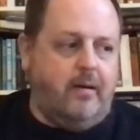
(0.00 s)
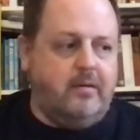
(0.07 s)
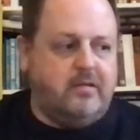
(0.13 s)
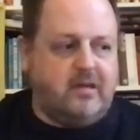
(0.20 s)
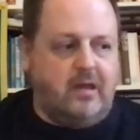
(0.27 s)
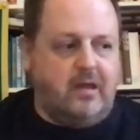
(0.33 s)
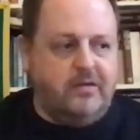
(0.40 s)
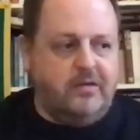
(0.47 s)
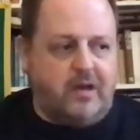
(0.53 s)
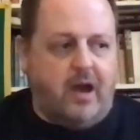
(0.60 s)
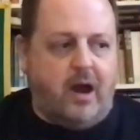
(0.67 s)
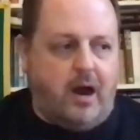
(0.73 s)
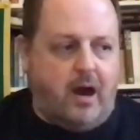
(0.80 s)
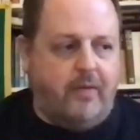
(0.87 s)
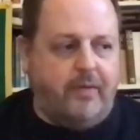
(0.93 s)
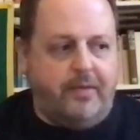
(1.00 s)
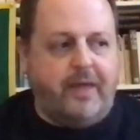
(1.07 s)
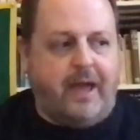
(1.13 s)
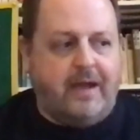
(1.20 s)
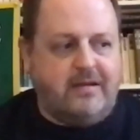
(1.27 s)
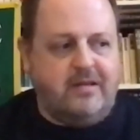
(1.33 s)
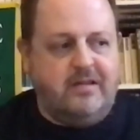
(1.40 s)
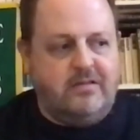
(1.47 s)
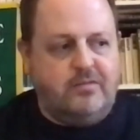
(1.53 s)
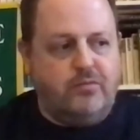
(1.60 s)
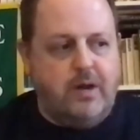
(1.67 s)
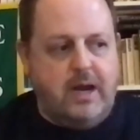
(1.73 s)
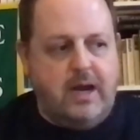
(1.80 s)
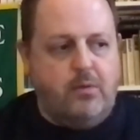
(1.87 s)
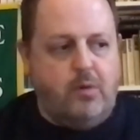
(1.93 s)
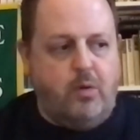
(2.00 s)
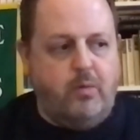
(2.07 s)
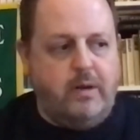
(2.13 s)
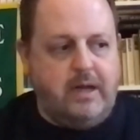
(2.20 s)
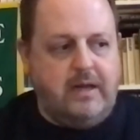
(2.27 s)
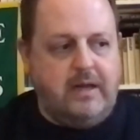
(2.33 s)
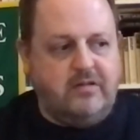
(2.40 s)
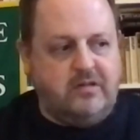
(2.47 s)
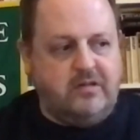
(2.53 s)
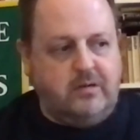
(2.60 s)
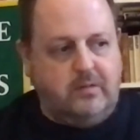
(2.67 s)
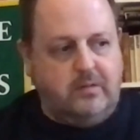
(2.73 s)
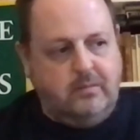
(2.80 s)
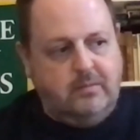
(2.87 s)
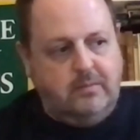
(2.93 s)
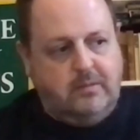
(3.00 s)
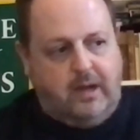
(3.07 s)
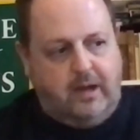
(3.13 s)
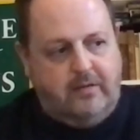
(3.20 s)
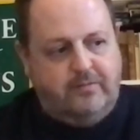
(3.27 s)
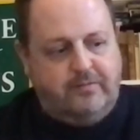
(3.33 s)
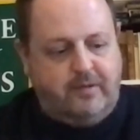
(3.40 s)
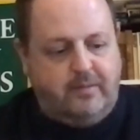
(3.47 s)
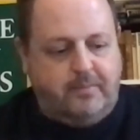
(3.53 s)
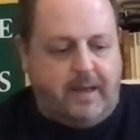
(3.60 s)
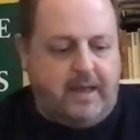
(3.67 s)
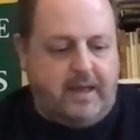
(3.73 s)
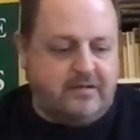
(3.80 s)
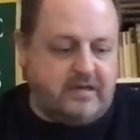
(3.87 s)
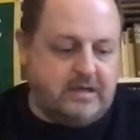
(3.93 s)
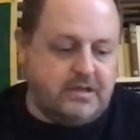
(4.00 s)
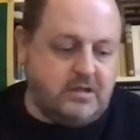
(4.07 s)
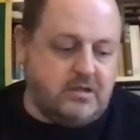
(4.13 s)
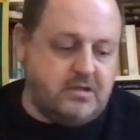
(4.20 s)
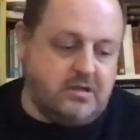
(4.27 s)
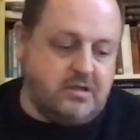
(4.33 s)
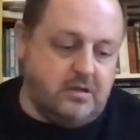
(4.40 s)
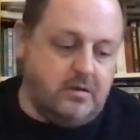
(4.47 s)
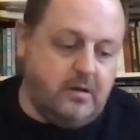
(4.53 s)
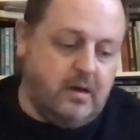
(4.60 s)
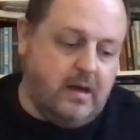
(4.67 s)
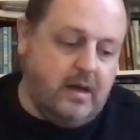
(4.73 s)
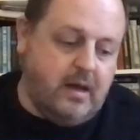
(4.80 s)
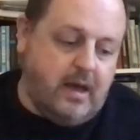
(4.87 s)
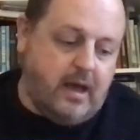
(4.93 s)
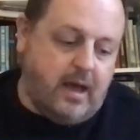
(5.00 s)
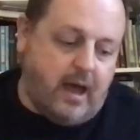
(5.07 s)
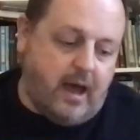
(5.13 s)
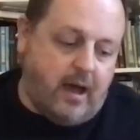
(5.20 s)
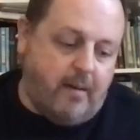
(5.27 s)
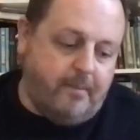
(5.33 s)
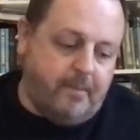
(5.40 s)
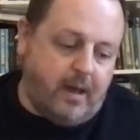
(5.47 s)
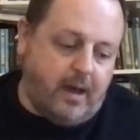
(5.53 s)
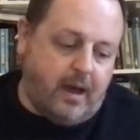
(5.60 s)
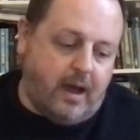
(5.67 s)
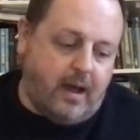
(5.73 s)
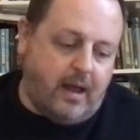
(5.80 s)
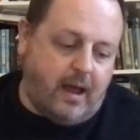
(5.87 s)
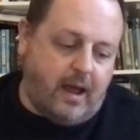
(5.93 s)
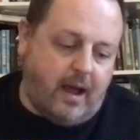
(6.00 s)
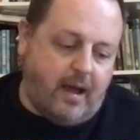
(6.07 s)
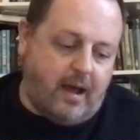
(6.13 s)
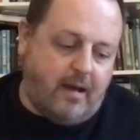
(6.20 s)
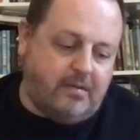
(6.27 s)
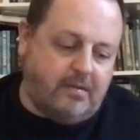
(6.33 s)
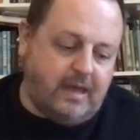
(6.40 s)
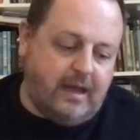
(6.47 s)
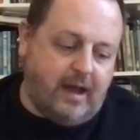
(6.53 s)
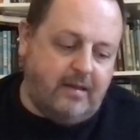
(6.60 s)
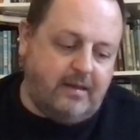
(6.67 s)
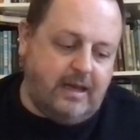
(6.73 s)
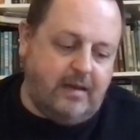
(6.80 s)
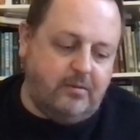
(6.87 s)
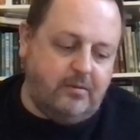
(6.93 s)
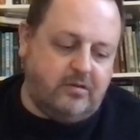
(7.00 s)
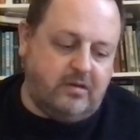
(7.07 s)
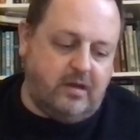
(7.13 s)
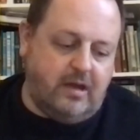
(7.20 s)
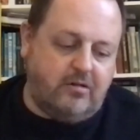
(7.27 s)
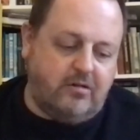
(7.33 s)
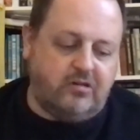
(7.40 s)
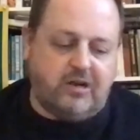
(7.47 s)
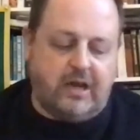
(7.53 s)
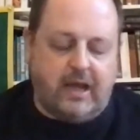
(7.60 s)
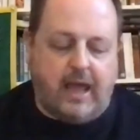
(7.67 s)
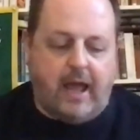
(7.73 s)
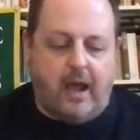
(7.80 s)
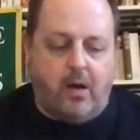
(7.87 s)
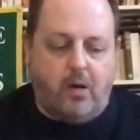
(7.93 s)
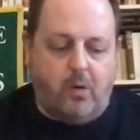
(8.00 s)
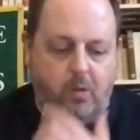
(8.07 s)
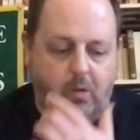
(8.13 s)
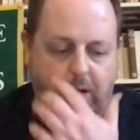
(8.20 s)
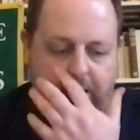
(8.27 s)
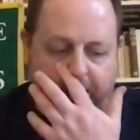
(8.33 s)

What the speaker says: skills are, that is really what we need to kind of pay attention to. I think it was interesting how